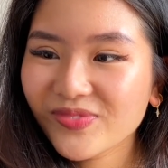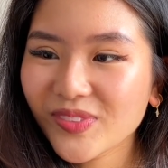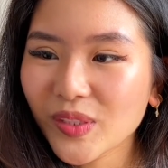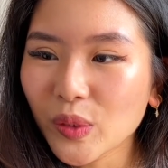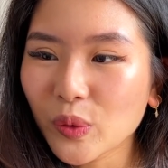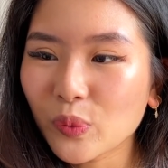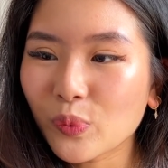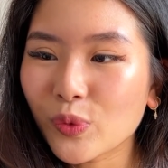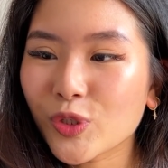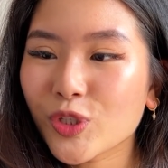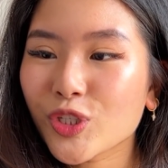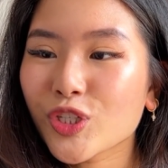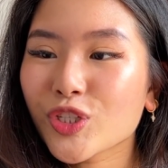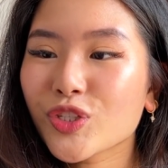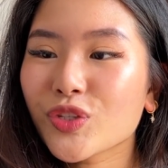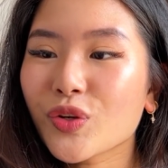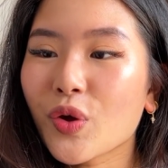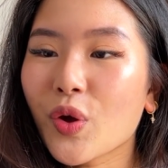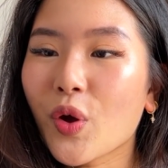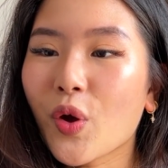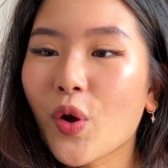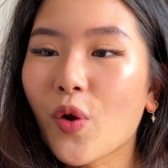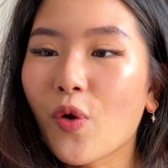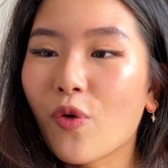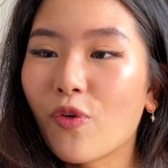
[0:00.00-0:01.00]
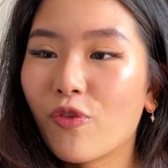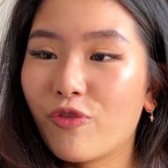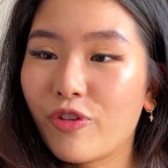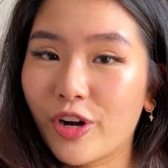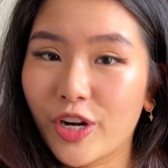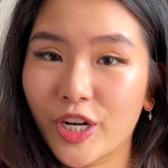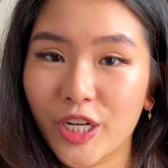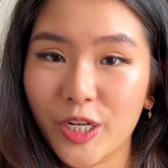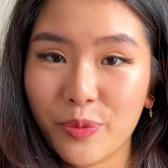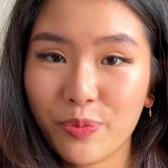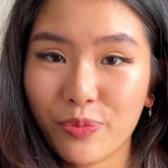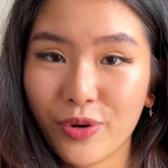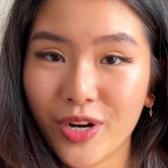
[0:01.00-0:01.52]
which is very
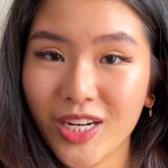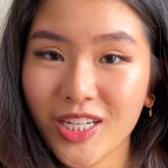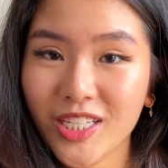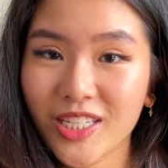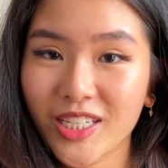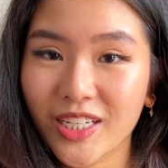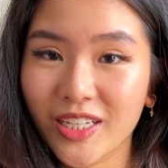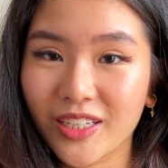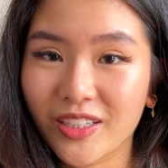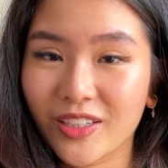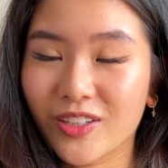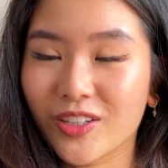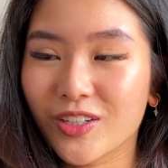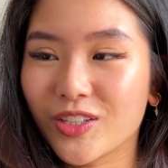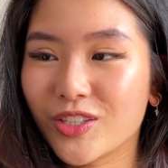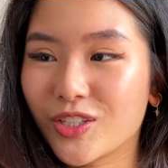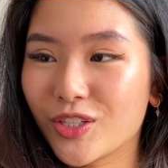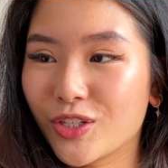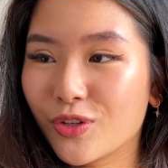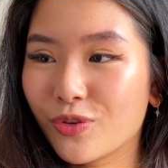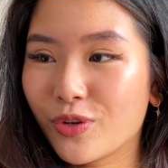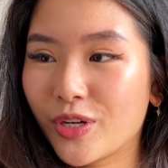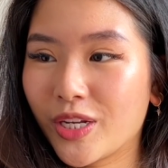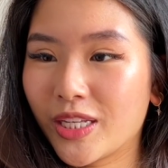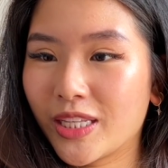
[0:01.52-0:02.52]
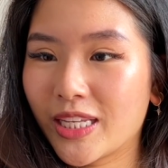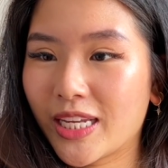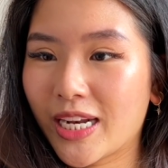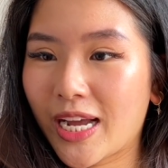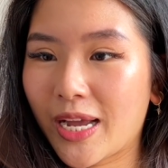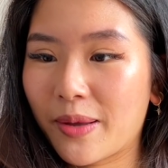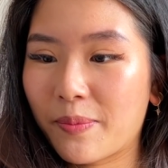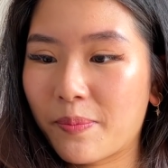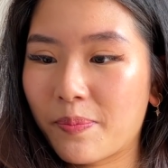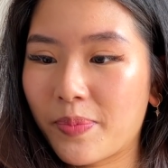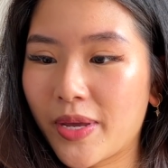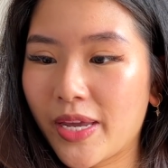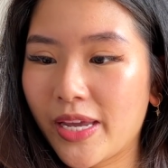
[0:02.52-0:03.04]
depressing considering that
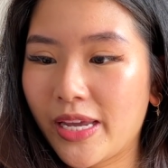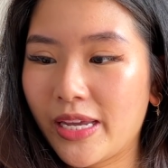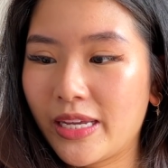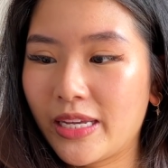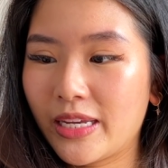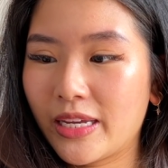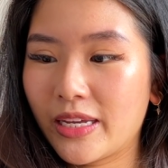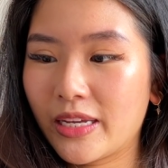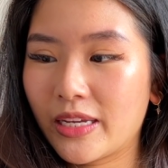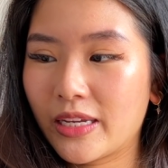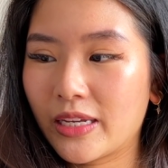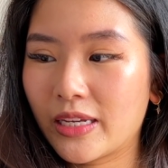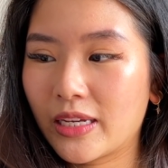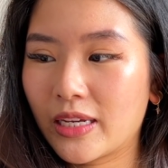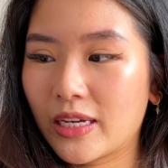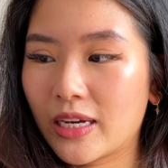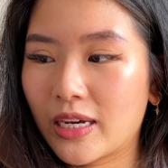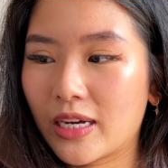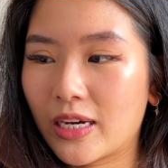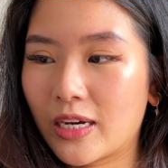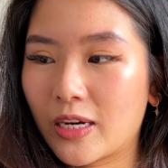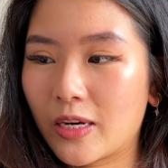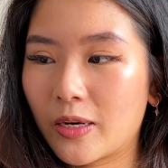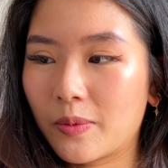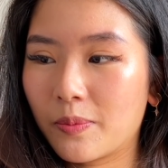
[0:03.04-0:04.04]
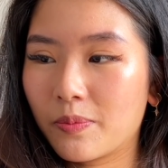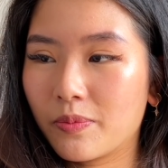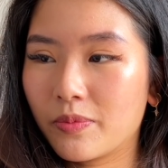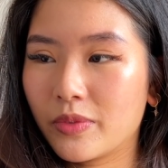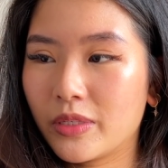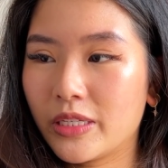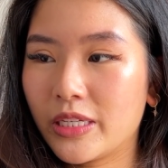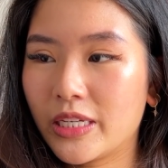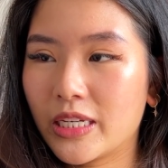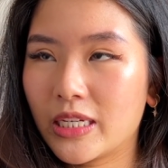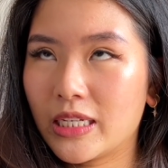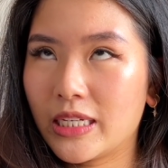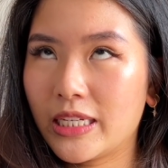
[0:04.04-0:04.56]
I'm paying
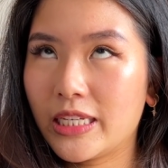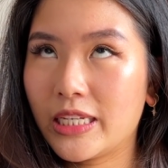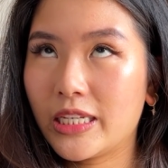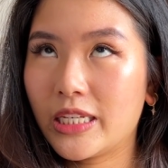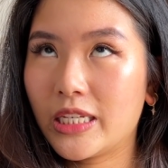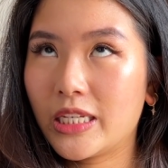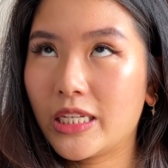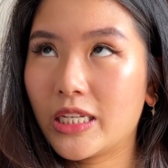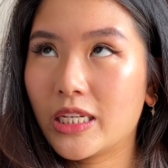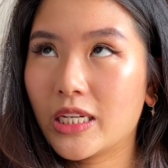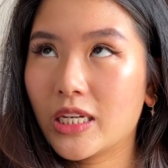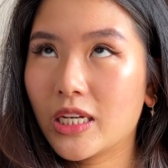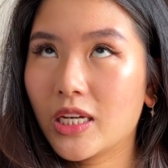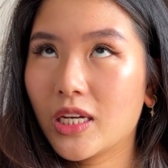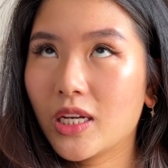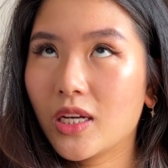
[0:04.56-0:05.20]
nearly